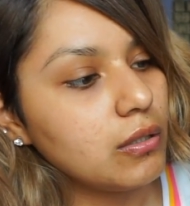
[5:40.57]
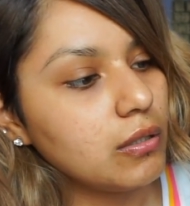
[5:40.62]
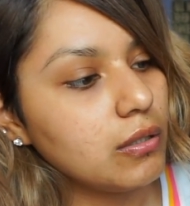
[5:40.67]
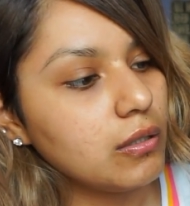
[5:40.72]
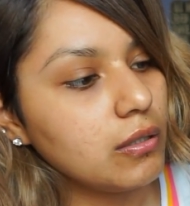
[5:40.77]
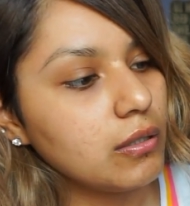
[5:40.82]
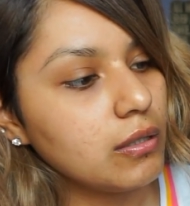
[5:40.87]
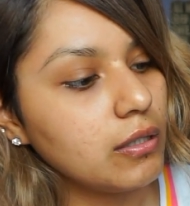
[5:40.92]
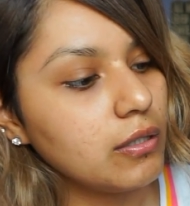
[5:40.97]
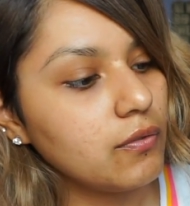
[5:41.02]

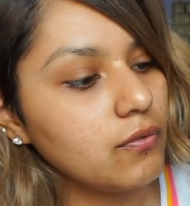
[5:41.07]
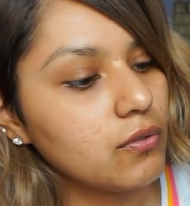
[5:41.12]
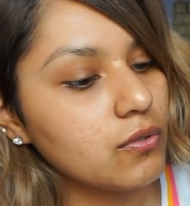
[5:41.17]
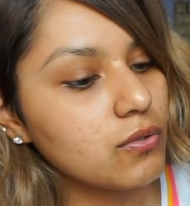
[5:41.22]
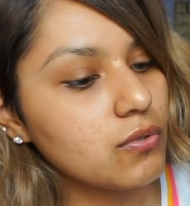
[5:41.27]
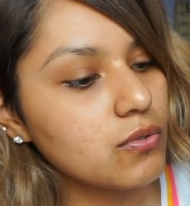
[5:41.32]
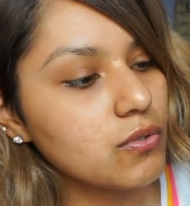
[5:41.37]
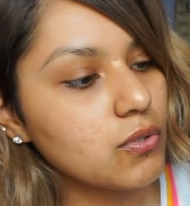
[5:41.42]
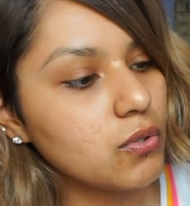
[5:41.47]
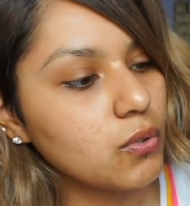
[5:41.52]
Oh, they feel
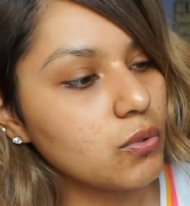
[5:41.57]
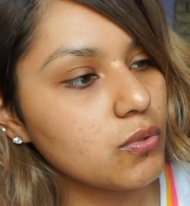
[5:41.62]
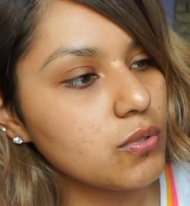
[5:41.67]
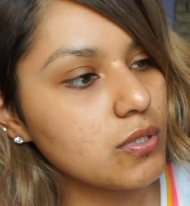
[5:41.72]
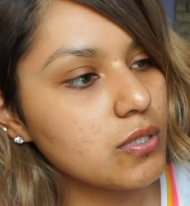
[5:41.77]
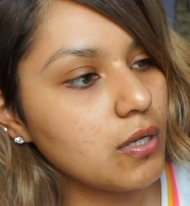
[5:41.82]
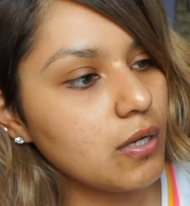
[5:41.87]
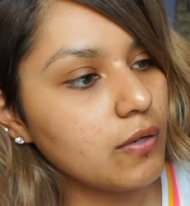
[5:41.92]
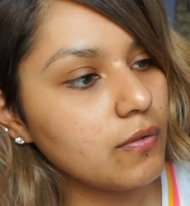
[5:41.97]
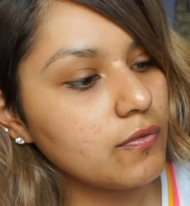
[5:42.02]
so
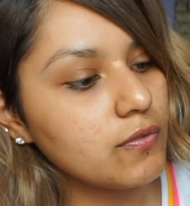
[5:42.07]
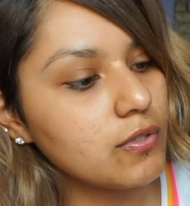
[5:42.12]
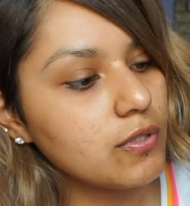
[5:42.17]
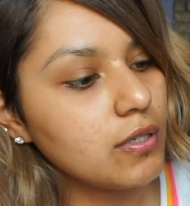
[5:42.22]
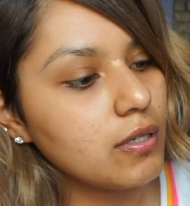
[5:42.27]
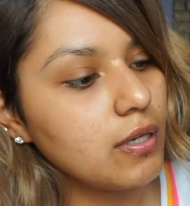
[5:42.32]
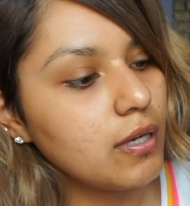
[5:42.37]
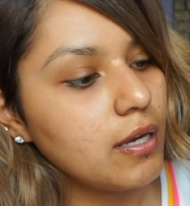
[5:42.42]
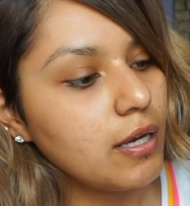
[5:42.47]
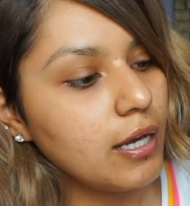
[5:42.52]
soft.
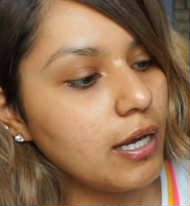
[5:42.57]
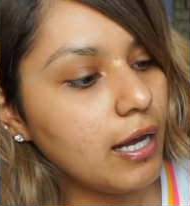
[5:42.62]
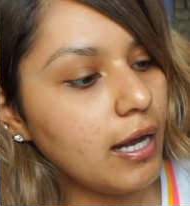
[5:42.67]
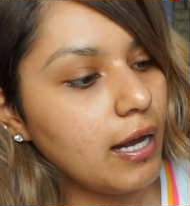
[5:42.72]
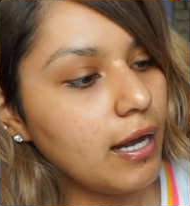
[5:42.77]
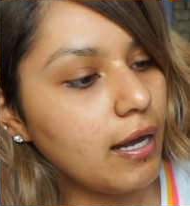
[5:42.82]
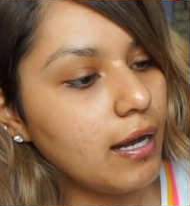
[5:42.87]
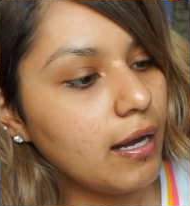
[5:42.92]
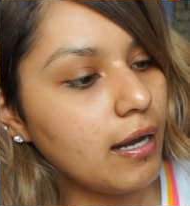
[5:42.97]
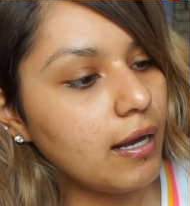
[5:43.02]

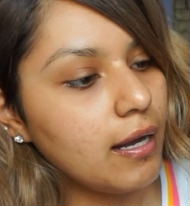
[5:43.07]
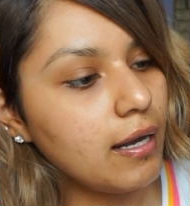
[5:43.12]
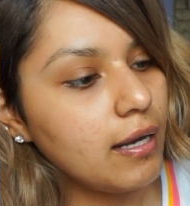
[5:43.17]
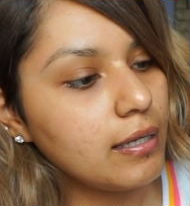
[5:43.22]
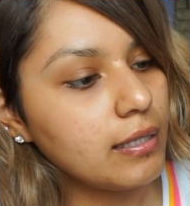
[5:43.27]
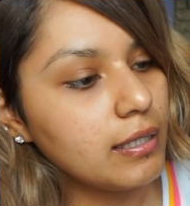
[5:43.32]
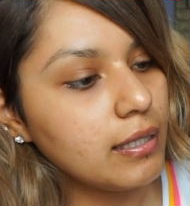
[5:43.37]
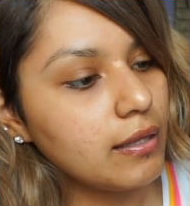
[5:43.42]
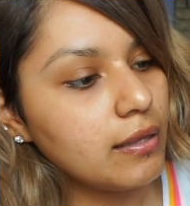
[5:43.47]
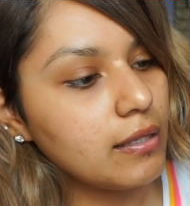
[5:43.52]

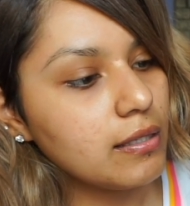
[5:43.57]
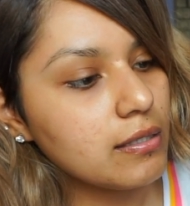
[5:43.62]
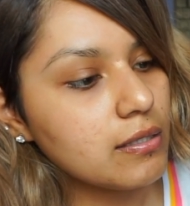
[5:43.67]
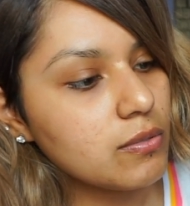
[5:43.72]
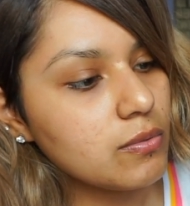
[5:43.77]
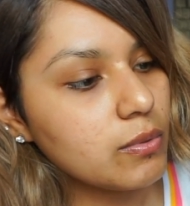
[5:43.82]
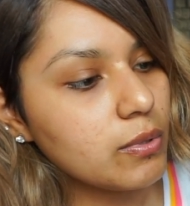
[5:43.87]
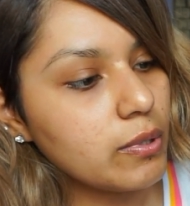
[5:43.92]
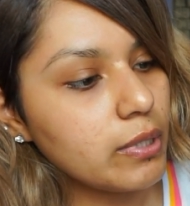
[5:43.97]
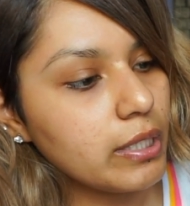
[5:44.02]
And
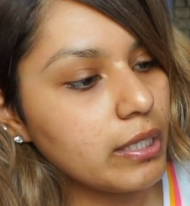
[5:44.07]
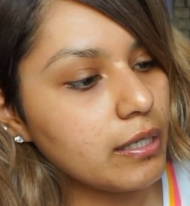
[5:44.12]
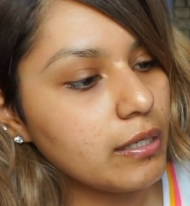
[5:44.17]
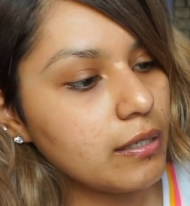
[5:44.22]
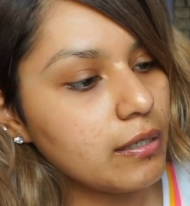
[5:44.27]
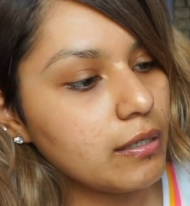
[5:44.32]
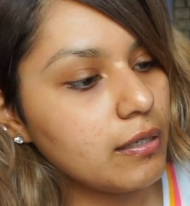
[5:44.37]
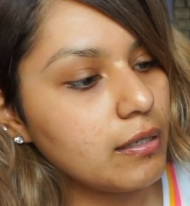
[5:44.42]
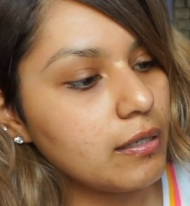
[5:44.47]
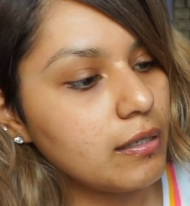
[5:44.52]
this one right
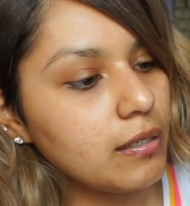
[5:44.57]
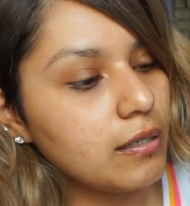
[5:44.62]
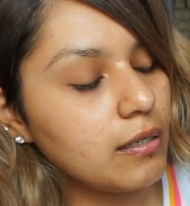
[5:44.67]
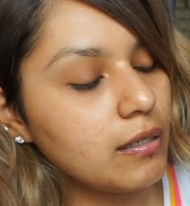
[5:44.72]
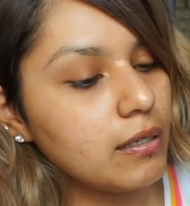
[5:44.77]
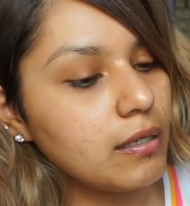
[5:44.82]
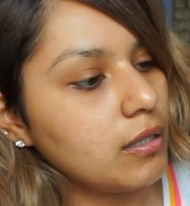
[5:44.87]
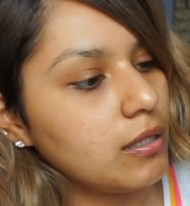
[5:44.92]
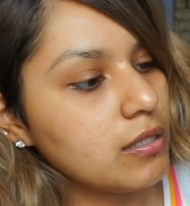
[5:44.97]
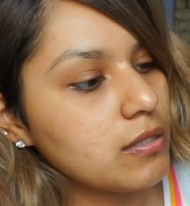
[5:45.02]
here.
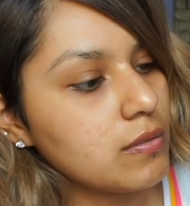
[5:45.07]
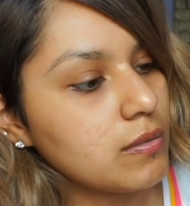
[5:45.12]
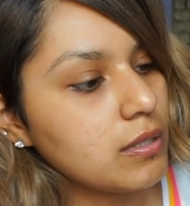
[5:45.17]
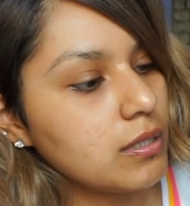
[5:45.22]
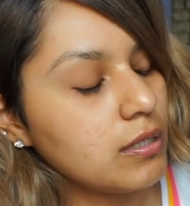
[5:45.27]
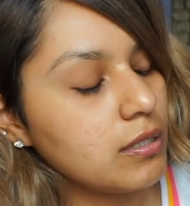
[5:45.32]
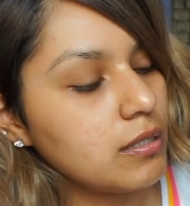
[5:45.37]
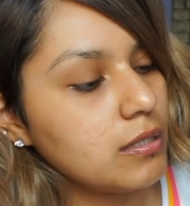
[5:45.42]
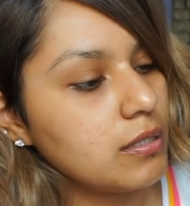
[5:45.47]
This one.